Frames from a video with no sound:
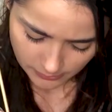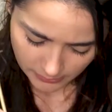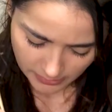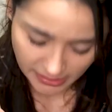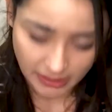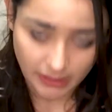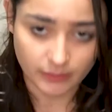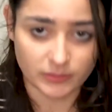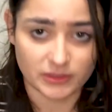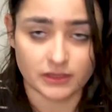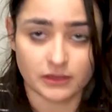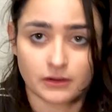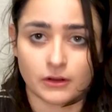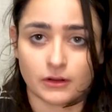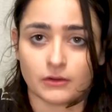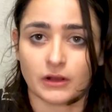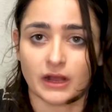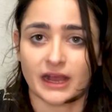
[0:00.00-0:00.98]
my name is,
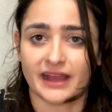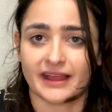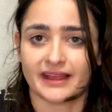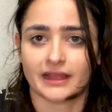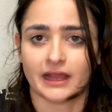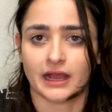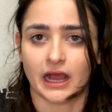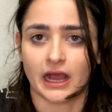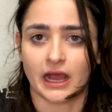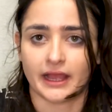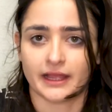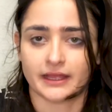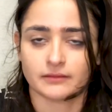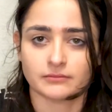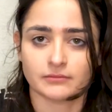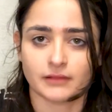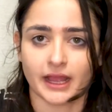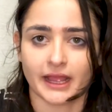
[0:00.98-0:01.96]
oh, I, I,
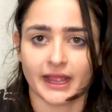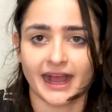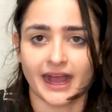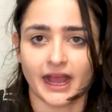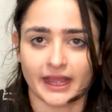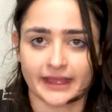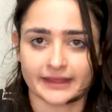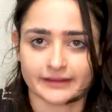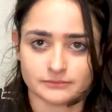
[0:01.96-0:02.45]
my, hi.